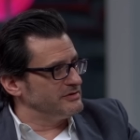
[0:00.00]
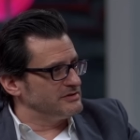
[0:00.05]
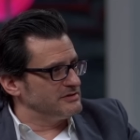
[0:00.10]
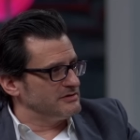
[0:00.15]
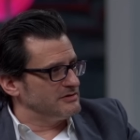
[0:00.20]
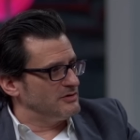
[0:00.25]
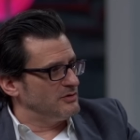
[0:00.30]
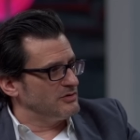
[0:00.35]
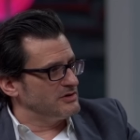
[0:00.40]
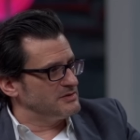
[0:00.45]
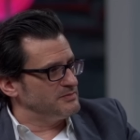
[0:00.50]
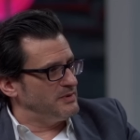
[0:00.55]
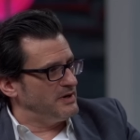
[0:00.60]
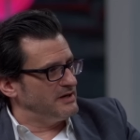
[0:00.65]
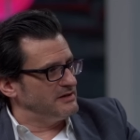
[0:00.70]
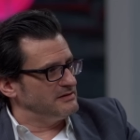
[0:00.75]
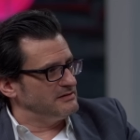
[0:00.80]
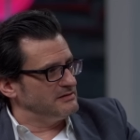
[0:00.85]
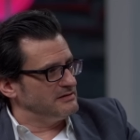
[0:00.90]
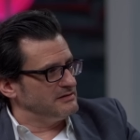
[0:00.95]
is a
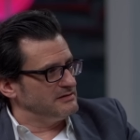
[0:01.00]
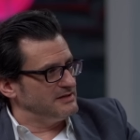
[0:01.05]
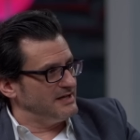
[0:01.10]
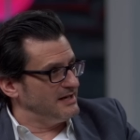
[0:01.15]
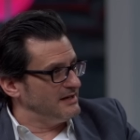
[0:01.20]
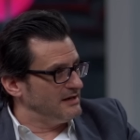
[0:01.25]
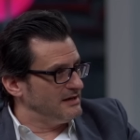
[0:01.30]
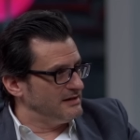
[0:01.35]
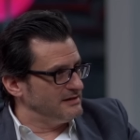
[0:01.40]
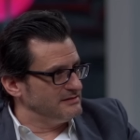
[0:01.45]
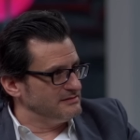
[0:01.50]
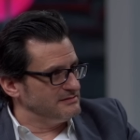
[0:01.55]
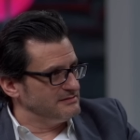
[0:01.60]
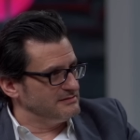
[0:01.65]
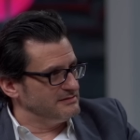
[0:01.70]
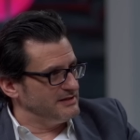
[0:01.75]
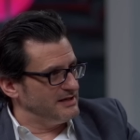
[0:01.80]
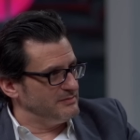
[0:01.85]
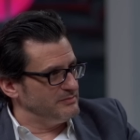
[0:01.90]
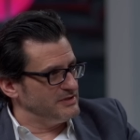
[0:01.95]
correspondent on Dateline
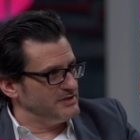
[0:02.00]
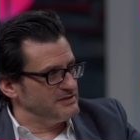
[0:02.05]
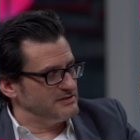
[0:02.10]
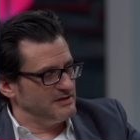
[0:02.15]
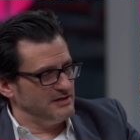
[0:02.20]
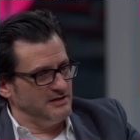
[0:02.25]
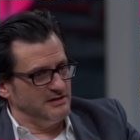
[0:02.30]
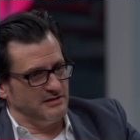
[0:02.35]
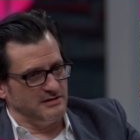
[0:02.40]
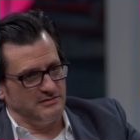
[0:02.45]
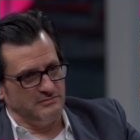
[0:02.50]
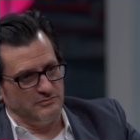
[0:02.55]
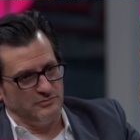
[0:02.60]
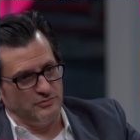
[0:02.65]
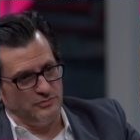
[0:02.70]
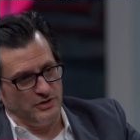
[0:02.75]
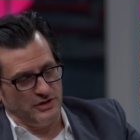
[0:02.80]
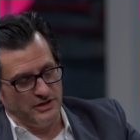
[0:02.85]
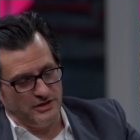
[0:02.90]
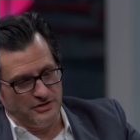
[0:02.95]
NBC, and wow.
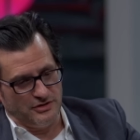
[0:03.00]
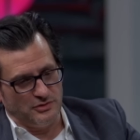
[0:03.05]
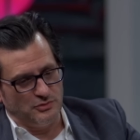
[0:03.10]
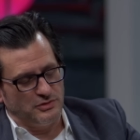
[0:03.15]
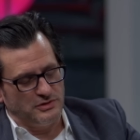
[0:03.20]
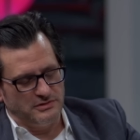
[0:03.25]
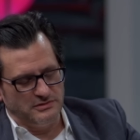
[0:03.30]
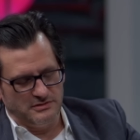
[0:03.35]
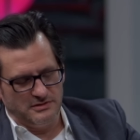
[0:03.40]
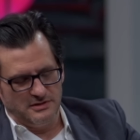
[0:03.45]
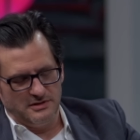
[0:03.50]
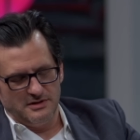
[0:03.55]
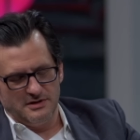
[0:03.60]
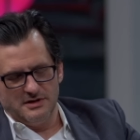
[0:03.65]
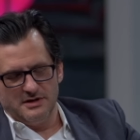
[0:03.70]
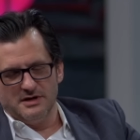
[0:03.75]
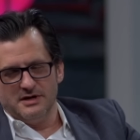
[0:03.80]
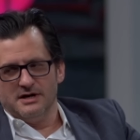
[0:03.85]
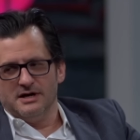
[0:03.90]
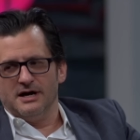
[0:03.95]
a really good one.
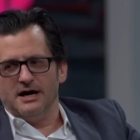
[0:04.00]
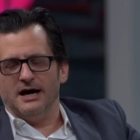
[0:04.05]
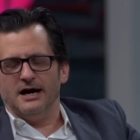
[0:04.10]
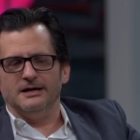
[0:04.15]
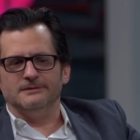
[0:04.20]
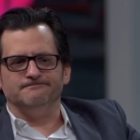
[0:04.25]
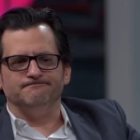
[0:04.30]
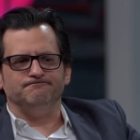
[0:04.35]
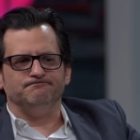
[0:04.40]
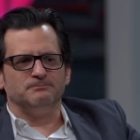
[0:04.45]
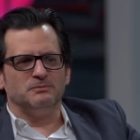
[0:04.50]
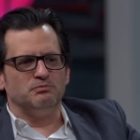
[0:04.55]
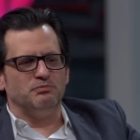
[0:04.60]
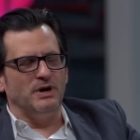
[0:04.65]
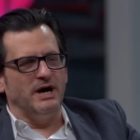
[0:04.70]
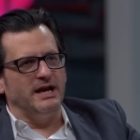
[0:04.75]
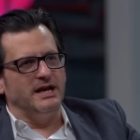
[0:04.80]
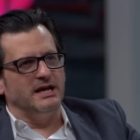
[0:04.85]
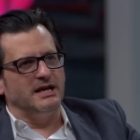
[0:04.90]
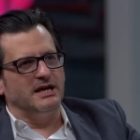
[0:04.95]
Um,
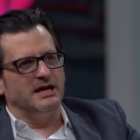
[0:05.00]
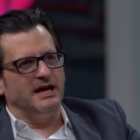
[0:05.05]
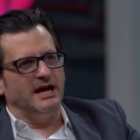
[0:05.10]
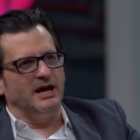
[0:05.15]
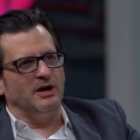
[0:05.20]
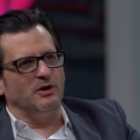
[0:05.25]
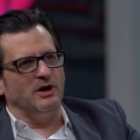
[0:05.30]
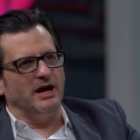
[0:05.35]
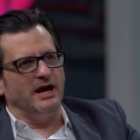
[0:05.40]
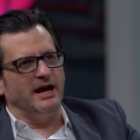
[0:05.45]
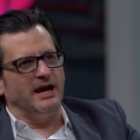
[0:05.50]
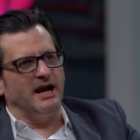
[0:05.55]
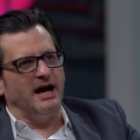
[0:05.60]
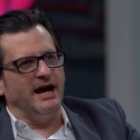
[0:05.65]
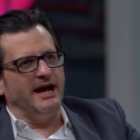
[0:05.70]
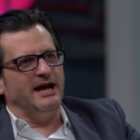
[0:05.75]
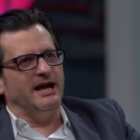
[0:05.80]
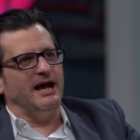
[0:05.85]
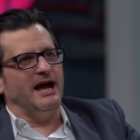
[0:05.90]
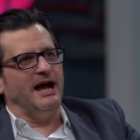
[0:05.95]
but and and
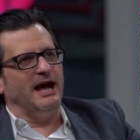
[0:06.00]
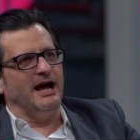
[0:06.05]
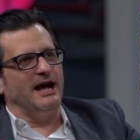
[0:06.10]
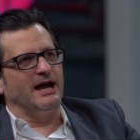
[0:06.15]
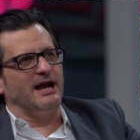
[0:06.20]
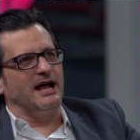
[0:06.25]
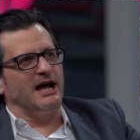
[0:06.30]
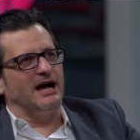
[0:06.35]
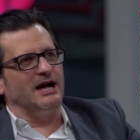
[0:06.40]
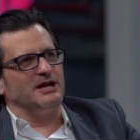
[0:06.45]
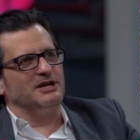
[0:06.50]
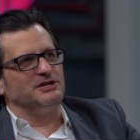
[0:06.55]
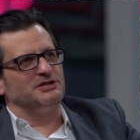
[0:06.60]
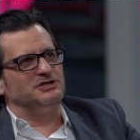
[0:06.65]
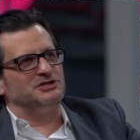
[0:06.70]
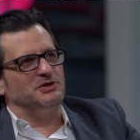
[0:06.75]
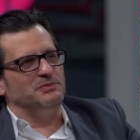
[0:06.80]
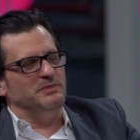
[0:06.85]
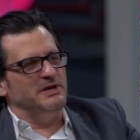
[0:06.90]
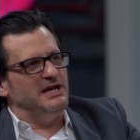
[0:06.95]
I,
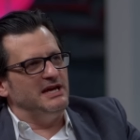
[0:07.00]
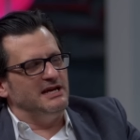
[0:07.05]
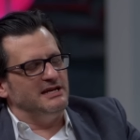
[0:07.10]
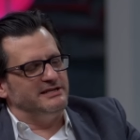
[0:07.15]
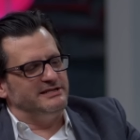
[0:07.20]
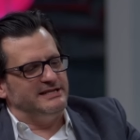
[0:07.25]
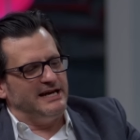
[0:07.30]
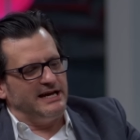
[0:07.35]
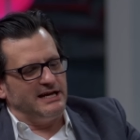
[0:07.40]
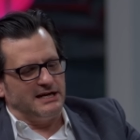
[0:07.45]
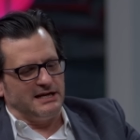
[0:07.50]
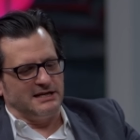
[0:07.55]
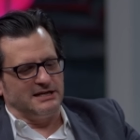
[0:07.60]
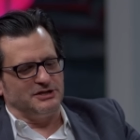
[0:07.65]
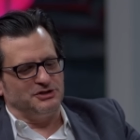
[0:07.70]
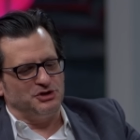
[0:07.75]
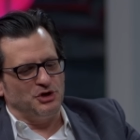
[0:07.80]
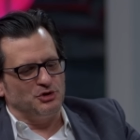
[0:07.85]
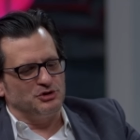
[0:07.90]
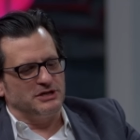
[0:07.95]
to me, date
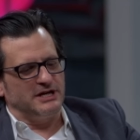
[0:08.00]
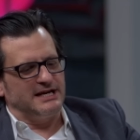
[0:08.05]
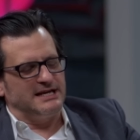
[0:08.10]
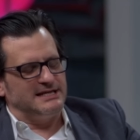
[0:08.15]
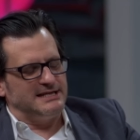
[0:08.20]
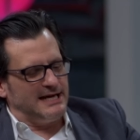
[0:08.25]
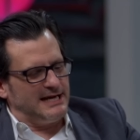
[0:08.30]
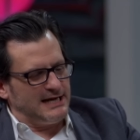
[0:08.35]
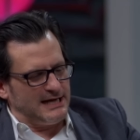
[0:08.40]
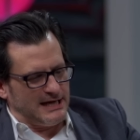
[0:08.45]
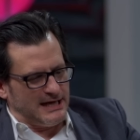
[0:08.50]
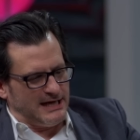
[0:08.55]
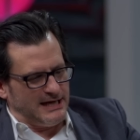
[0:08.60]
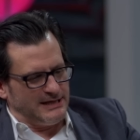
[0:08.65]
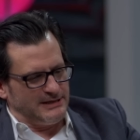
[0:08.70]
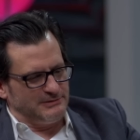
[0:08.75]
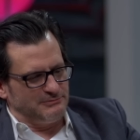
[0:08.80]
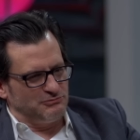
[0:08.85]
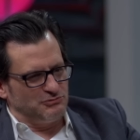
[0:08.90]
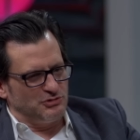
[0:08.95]
shows like
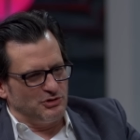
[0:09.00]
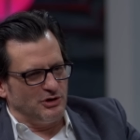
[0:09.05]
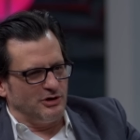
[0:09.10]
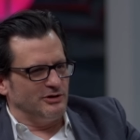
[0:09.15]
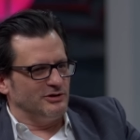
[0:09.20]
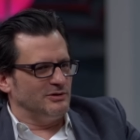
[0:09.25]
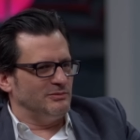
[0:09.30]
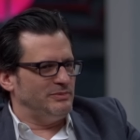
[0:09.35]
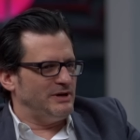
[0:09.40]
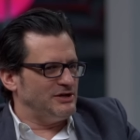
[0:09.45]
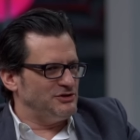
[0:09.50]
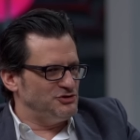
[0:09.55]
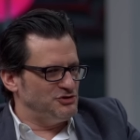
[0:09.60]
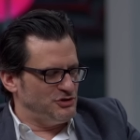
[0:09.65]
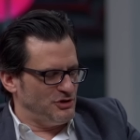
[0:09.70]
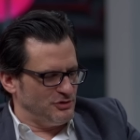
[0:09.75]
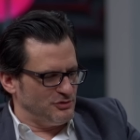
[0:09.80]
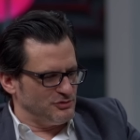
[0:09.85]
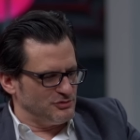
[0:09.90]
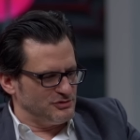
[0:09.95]
Dateline are the best
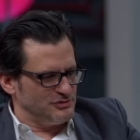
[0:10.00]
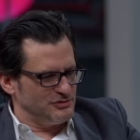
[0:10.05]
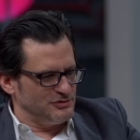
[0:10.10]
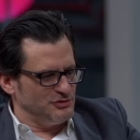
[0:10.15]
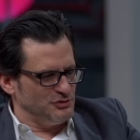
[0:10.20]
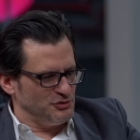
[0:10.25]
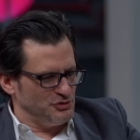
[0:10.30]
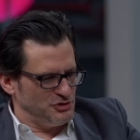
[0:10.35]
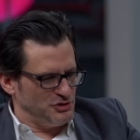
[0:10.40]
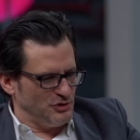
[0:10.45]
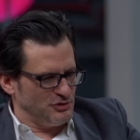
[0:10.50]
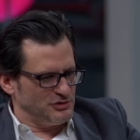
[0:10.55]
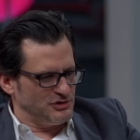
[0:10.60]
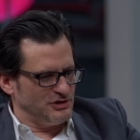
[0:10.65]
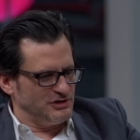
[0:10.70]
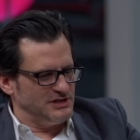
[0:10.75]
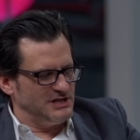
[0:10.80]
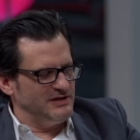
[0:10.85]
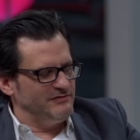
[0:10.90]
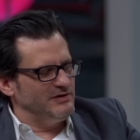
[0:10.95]
shows, news shows
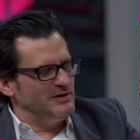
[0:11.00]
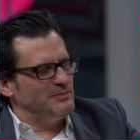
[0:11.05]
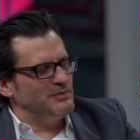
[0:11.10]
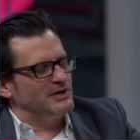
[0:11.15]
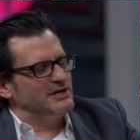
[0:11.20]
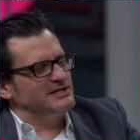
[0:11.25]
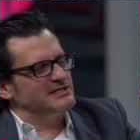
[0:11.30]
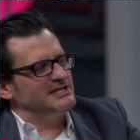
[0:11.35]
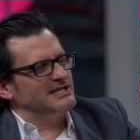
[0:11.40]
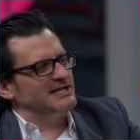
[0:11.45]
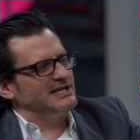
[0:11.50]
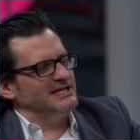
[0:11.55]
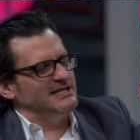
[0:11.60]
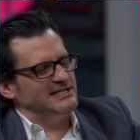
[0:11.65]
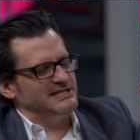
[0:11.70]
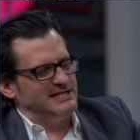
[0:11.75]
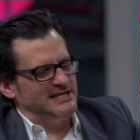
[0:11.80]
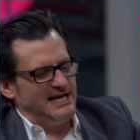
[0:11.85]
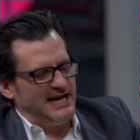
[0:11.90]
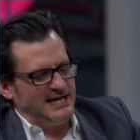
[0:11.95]
on TV, because at
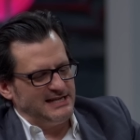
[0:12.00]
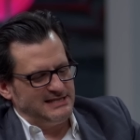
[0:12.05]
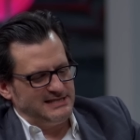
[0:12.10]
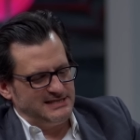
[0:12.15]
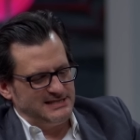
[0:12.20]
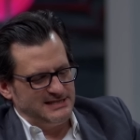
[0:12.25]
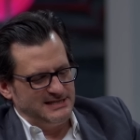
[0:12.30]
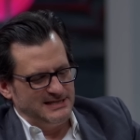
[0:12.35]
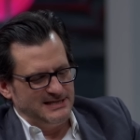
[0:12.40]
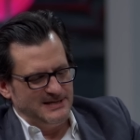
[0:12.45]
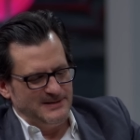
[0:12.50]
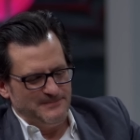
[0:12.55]
least that's